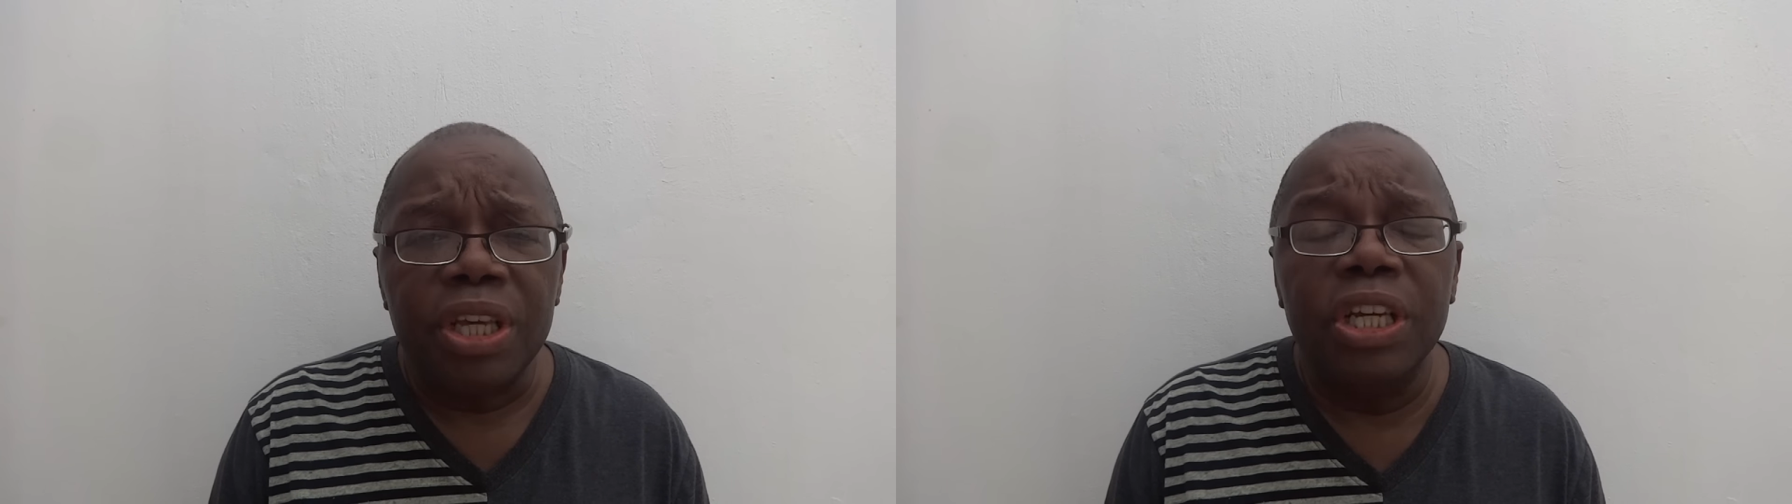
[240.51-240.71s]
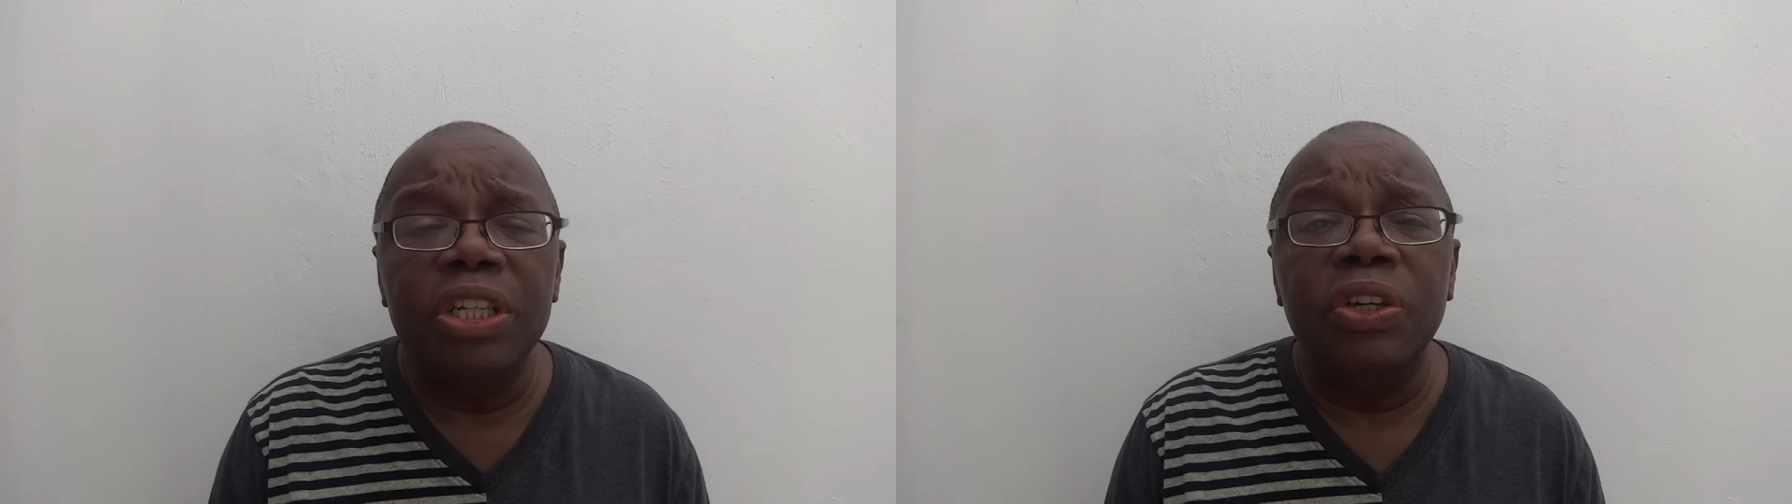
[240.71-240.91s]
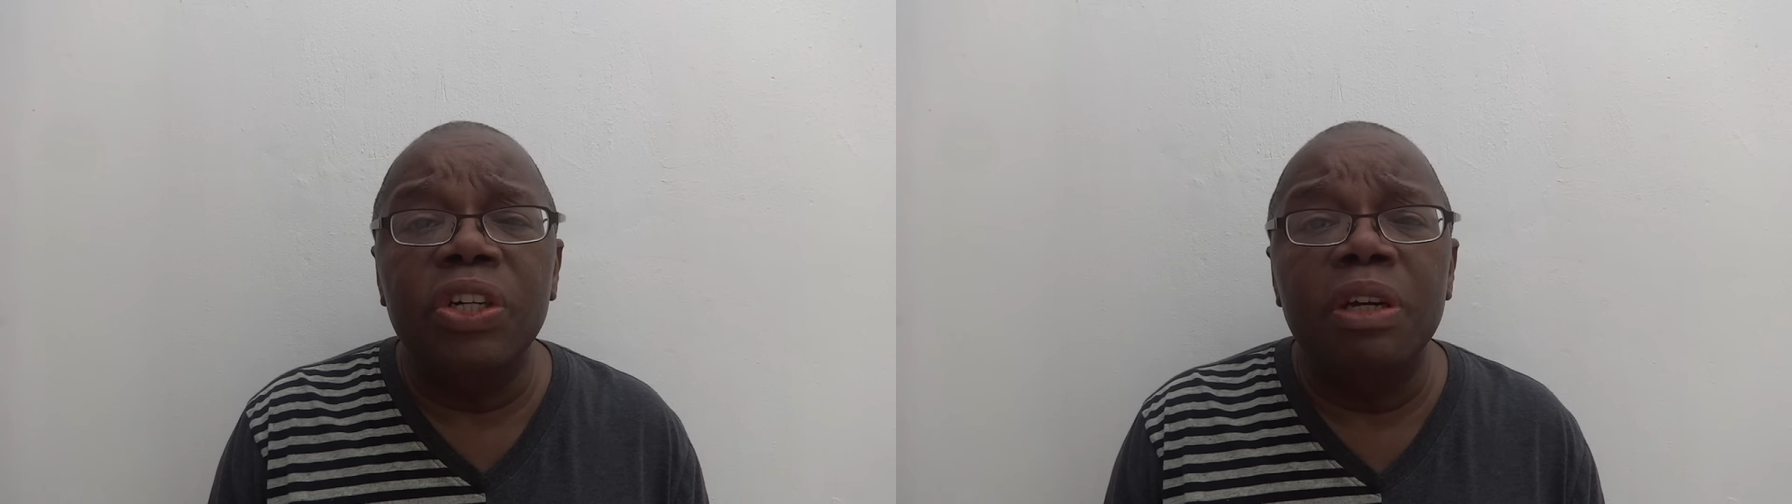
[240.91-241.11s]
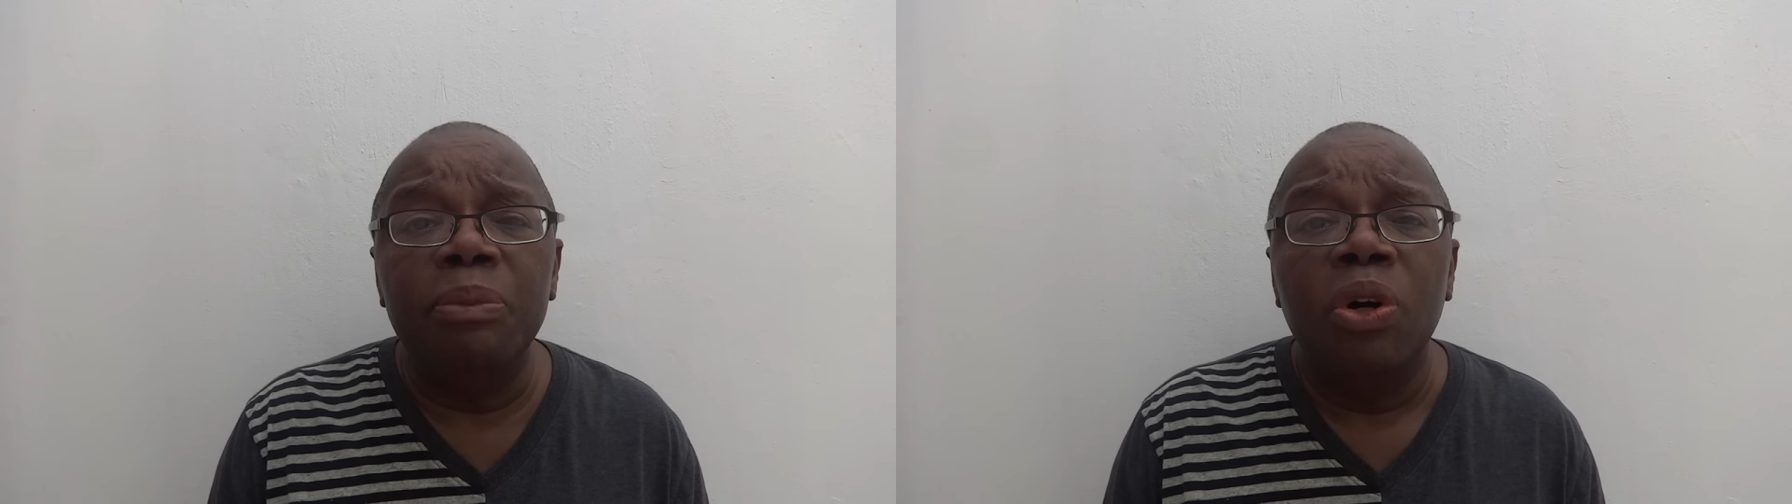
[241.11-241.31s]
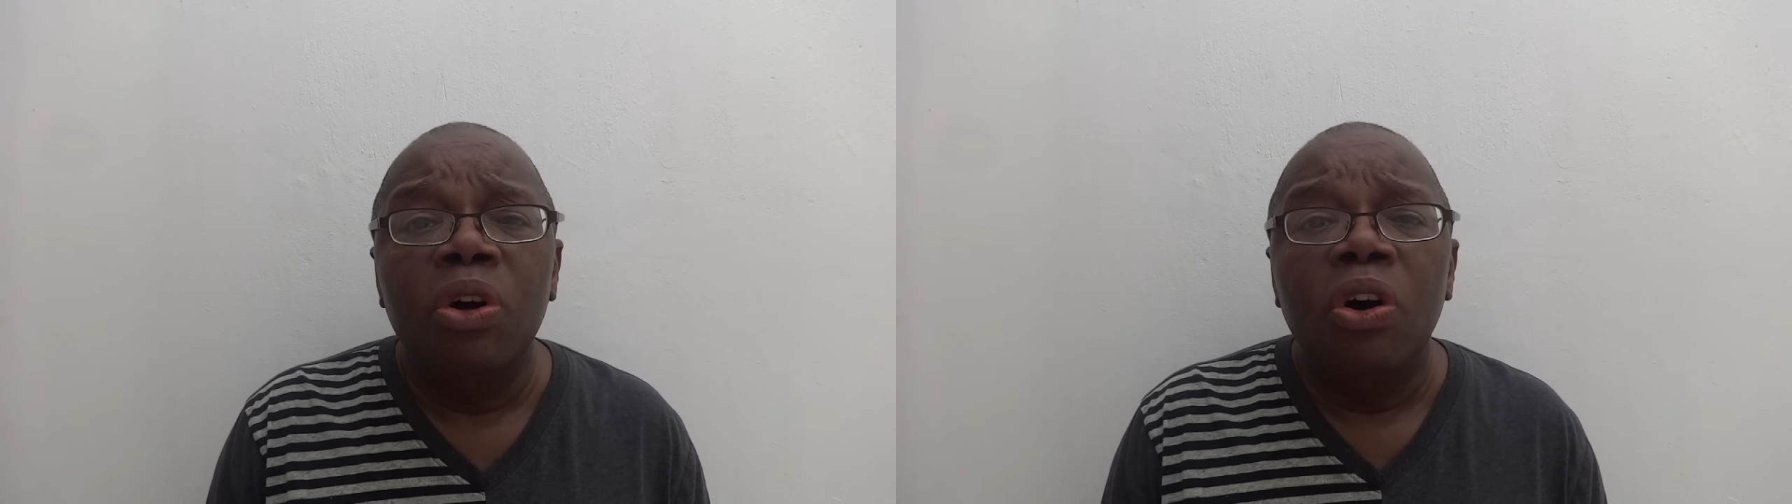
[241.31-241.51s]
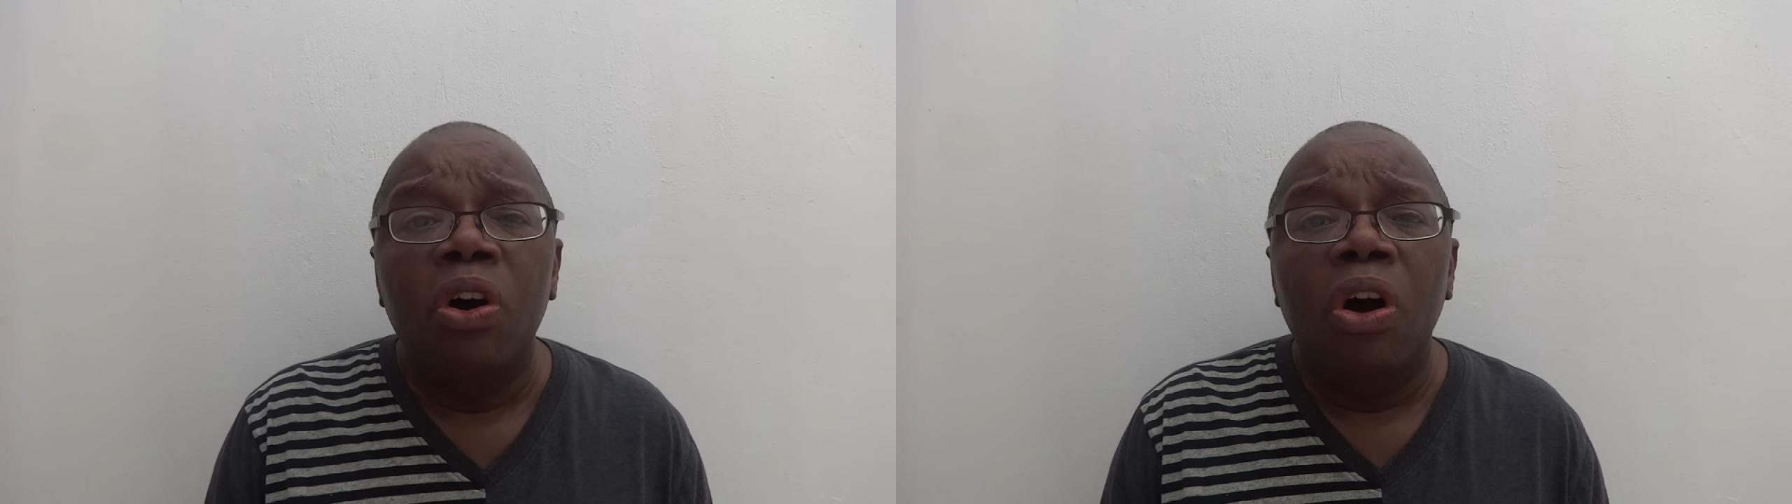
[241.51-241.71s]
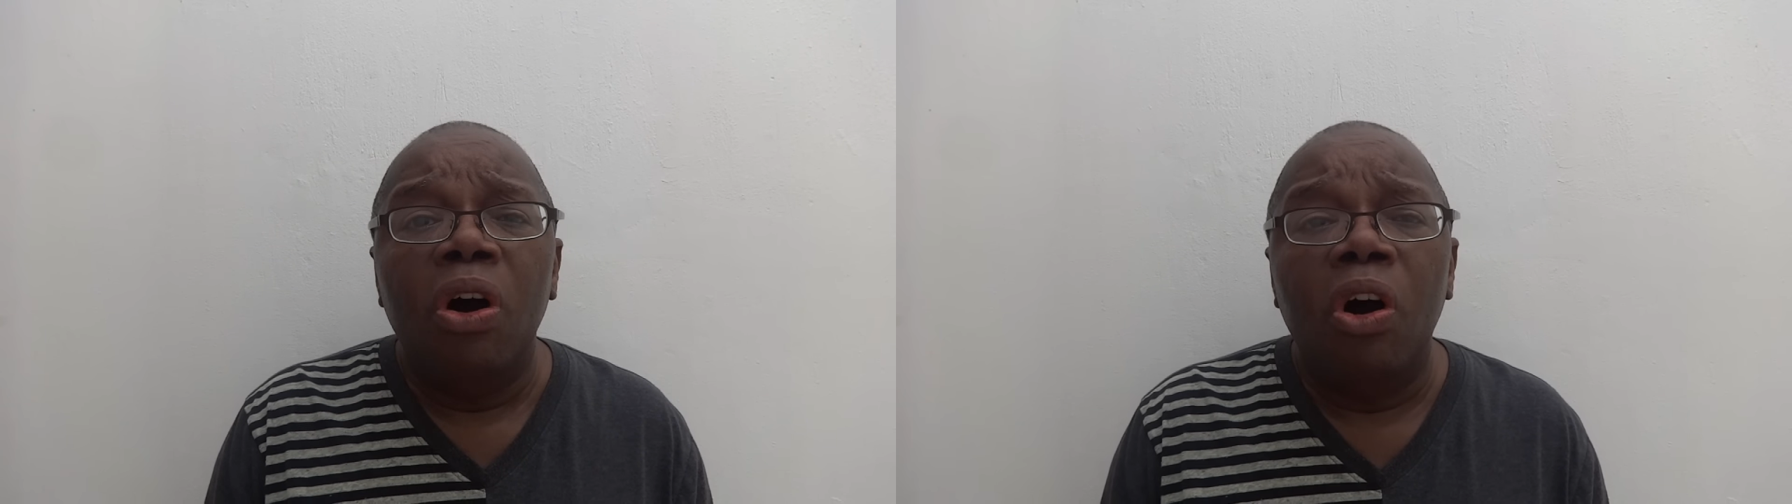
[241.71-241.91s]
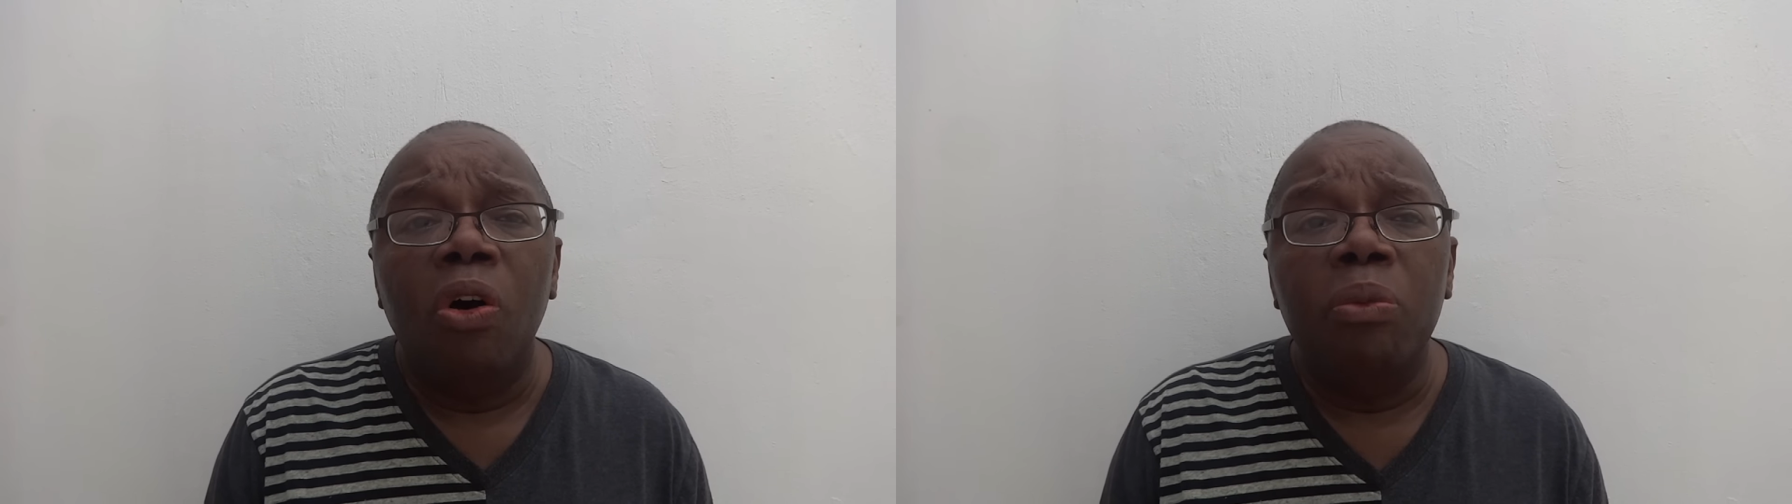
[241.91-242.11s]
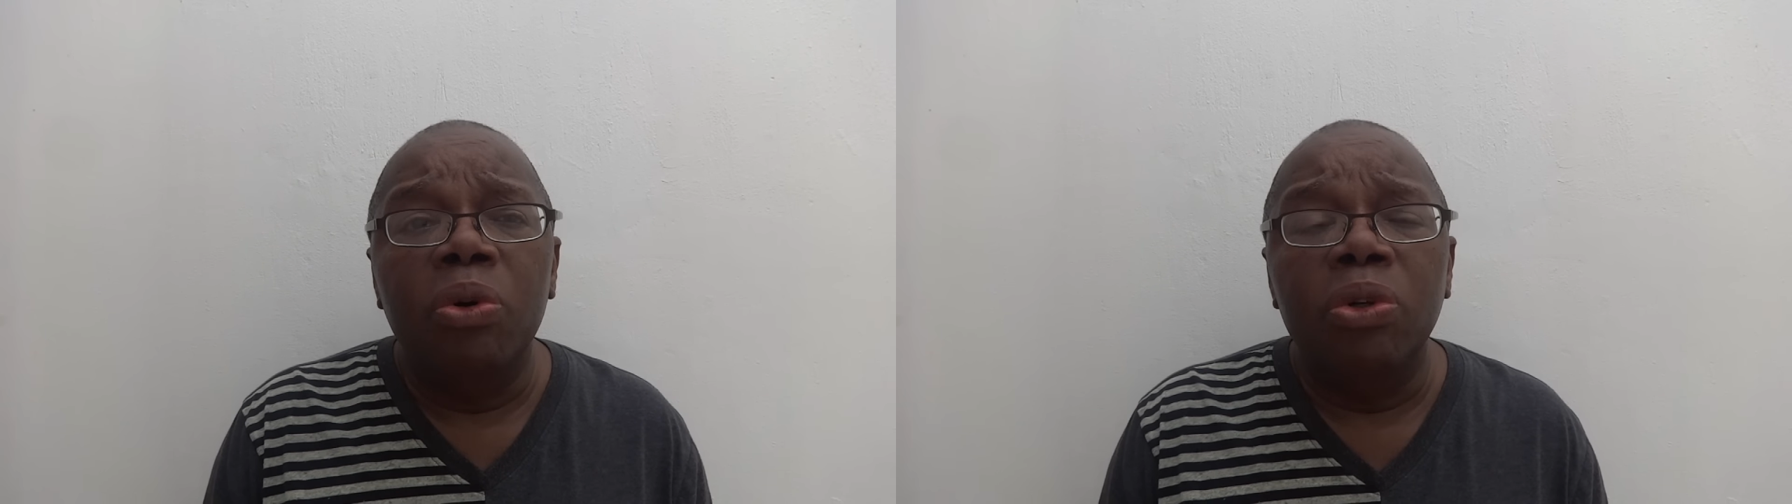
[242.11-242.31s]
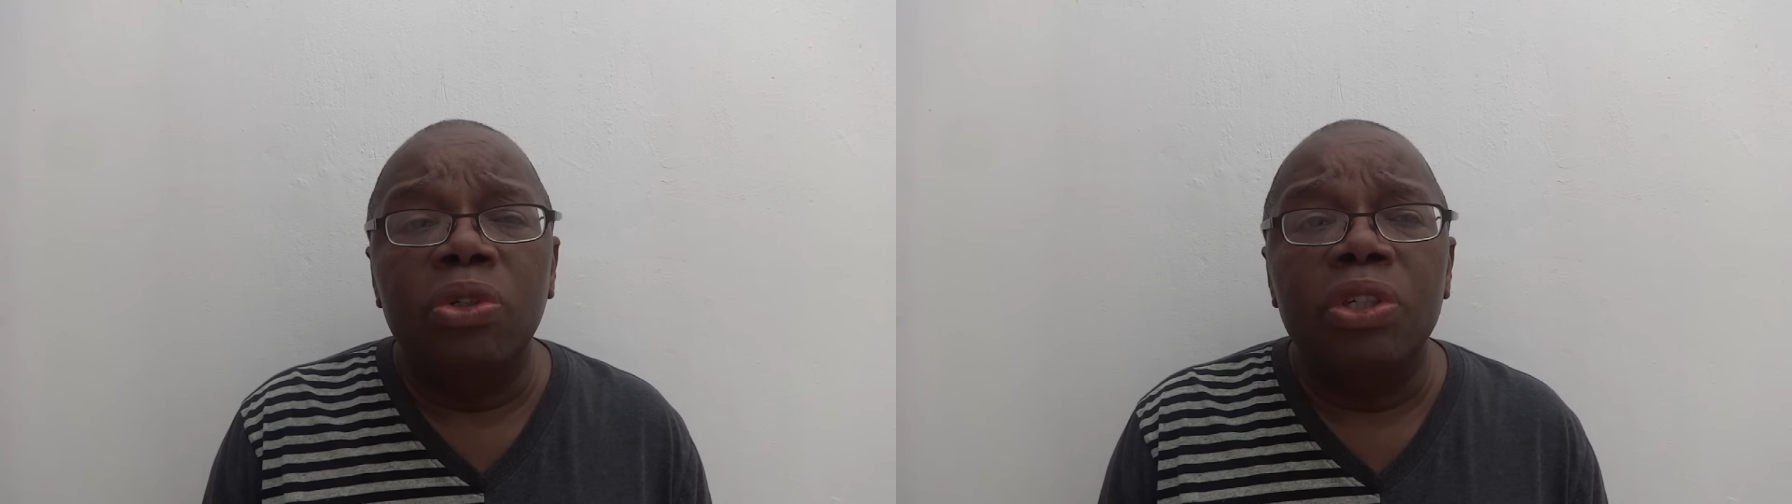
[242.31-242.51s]
it took him
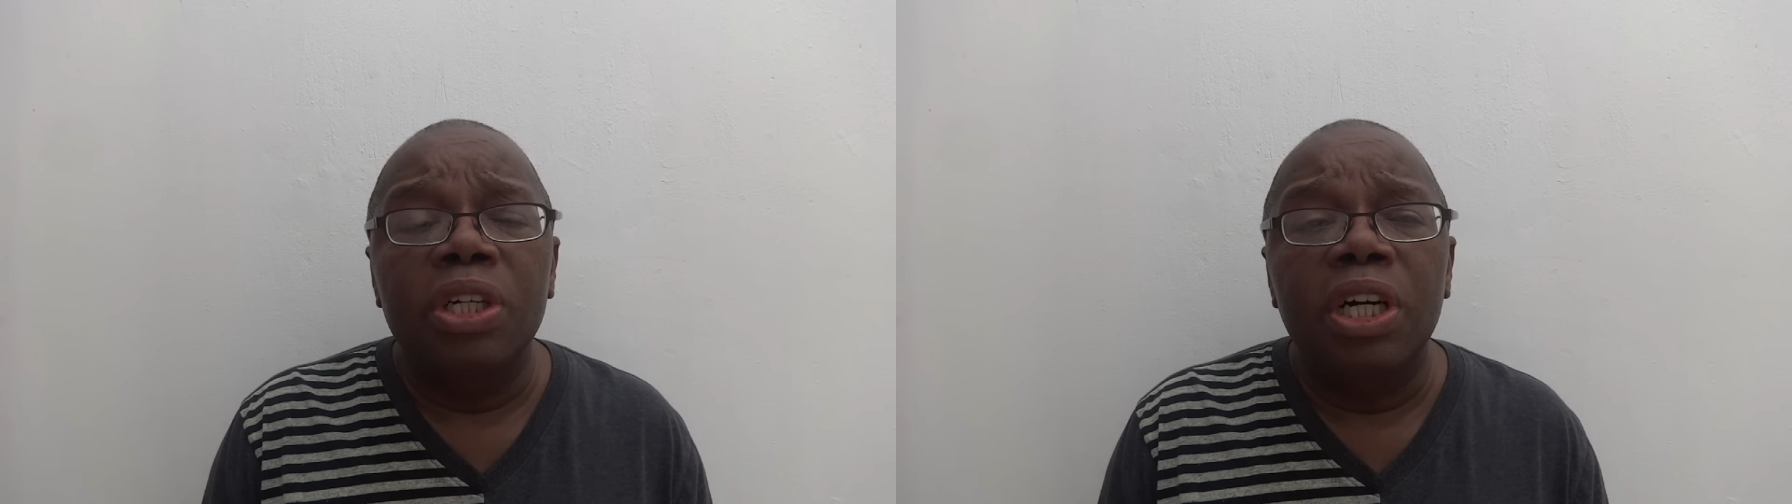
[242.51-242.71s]
almost